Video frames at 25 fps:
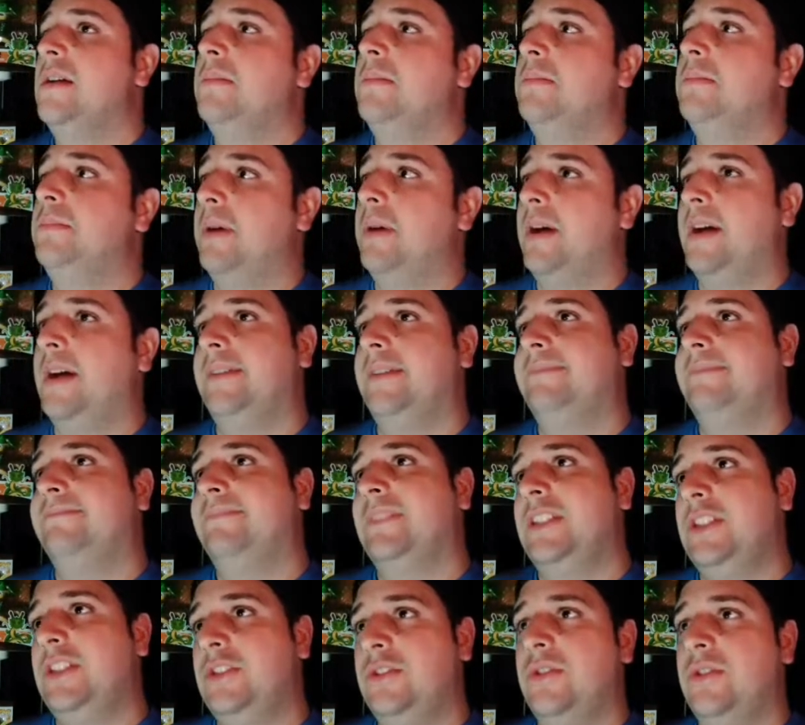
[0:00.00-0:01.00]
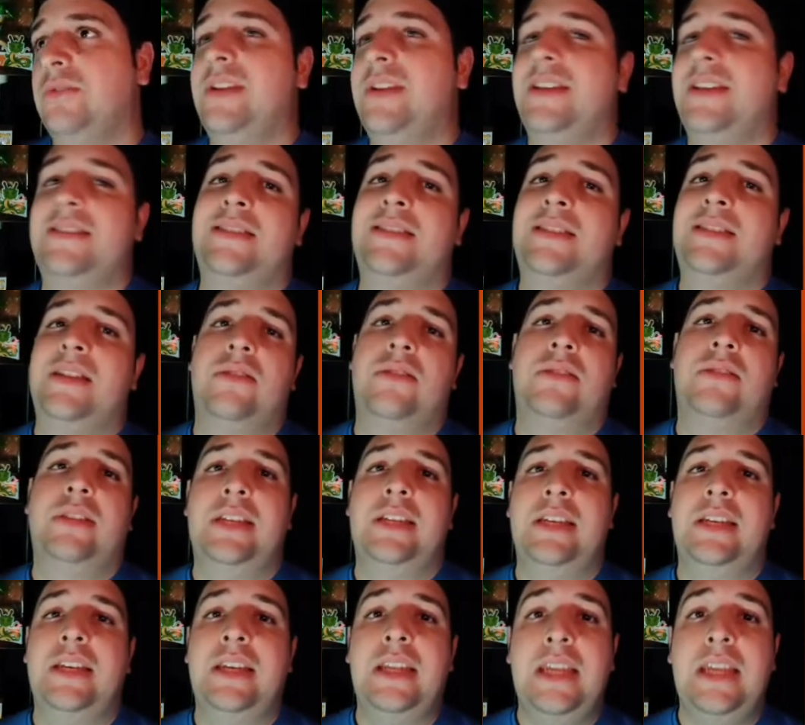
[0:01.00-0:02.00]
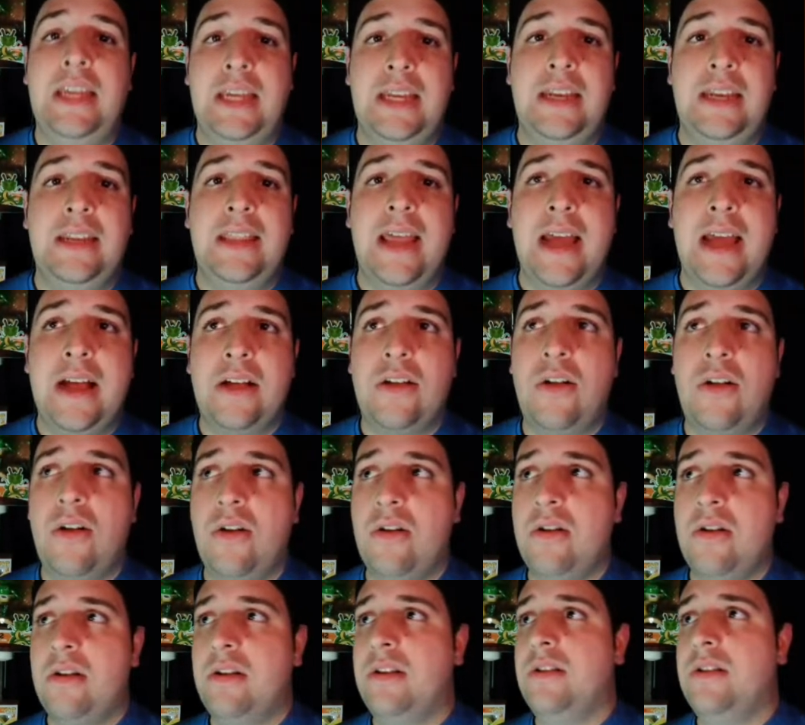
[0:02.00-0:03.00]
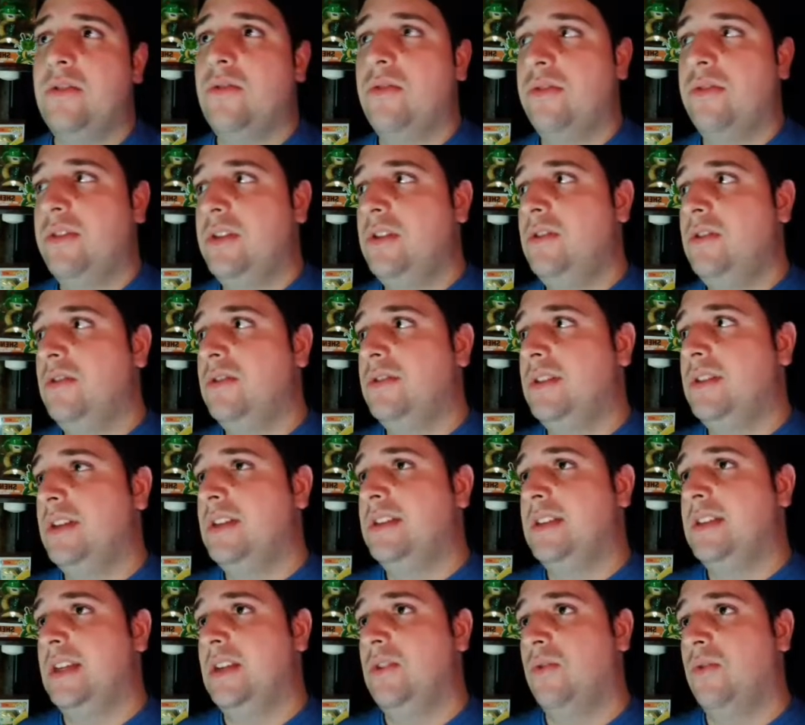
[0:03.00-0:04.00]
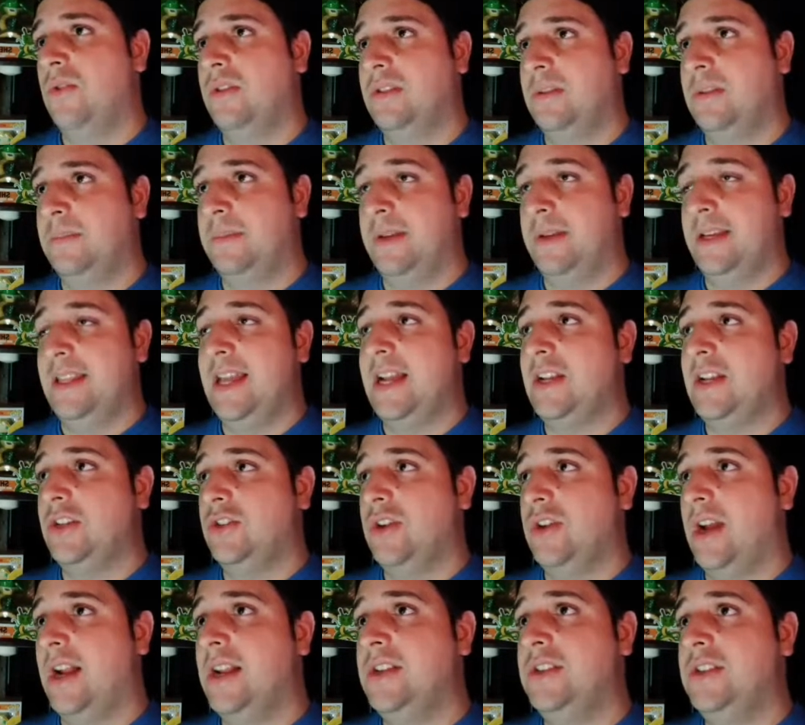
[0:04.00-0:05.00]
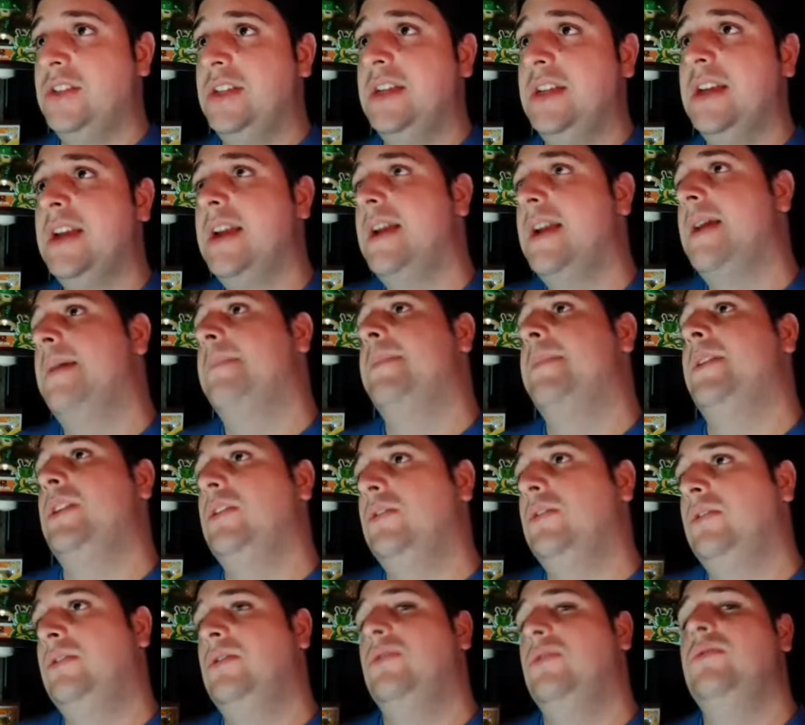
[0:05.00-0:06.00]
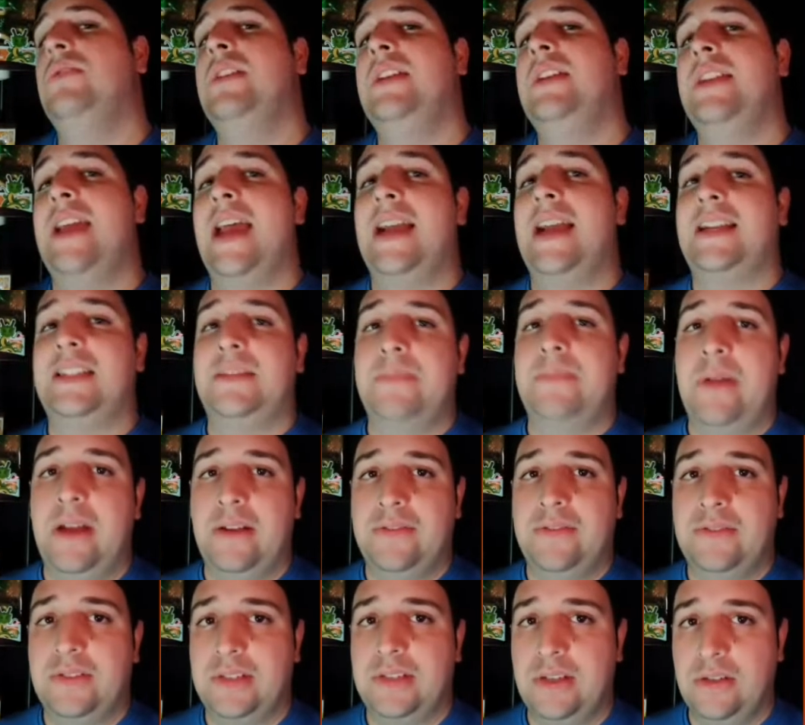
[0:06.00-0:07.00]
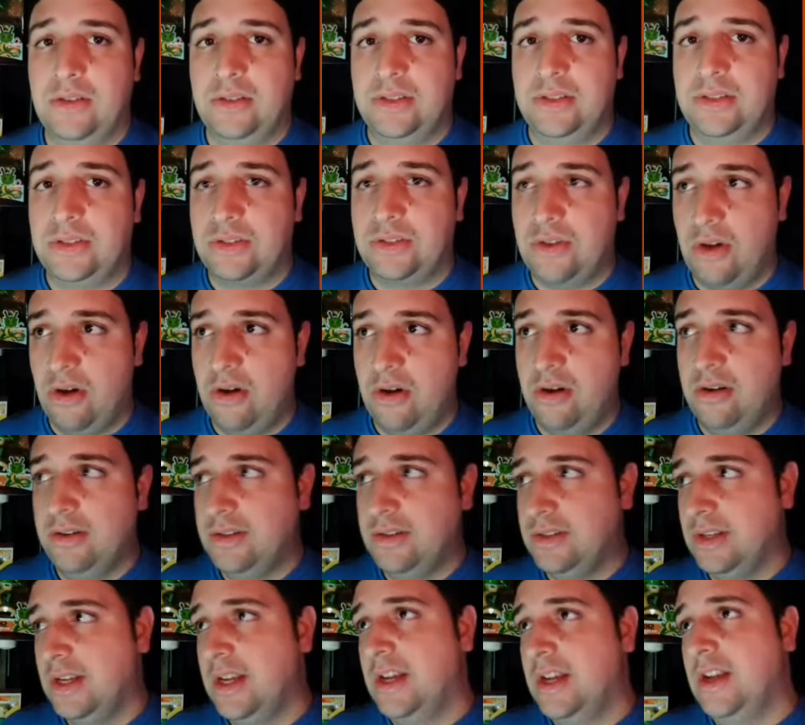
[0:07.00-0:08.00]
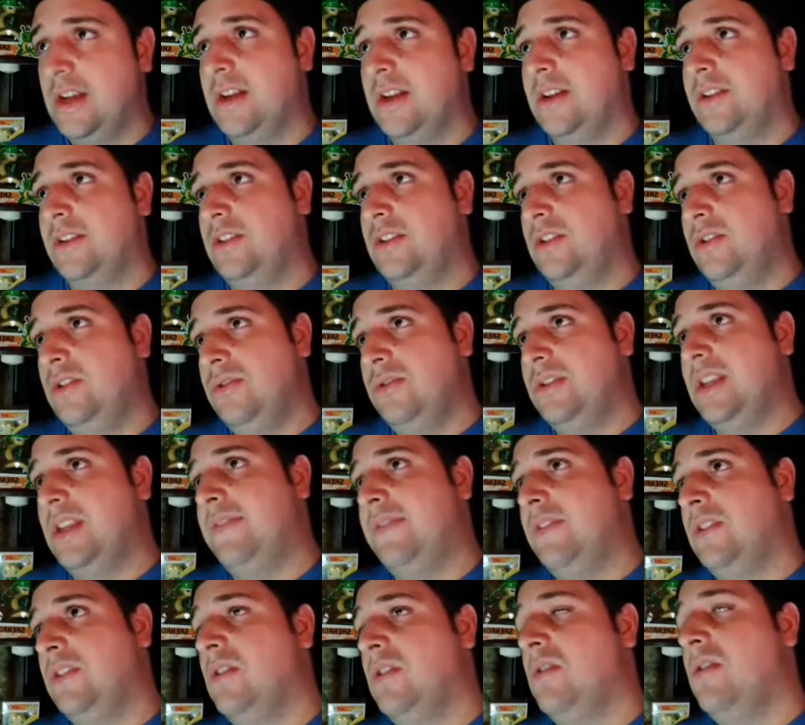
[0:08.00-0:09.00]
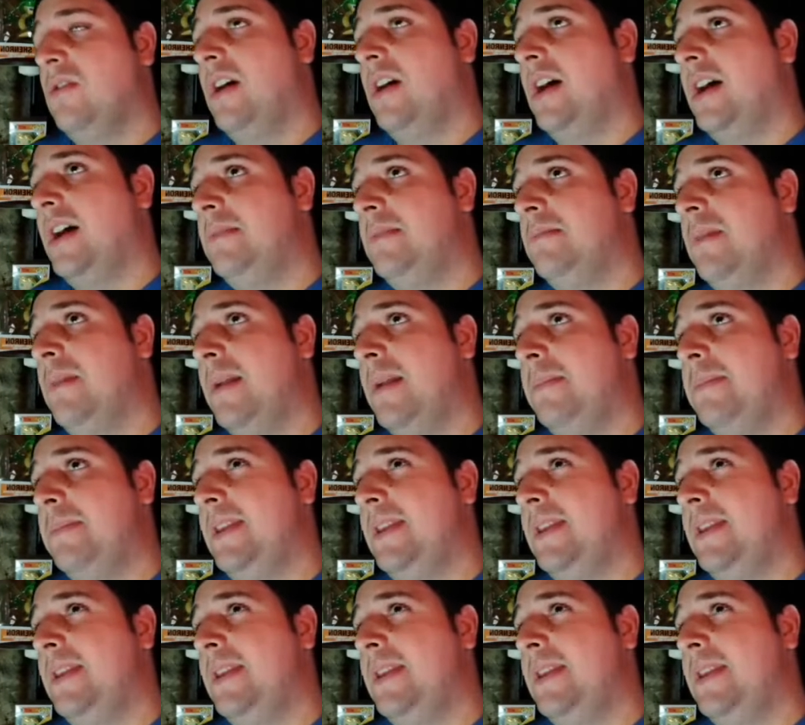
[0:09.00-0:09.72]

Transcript: but you don't necessarily need that card or the unisons in order to play that strategy, but you do need X amount of skillless cards. U7 Gohan might be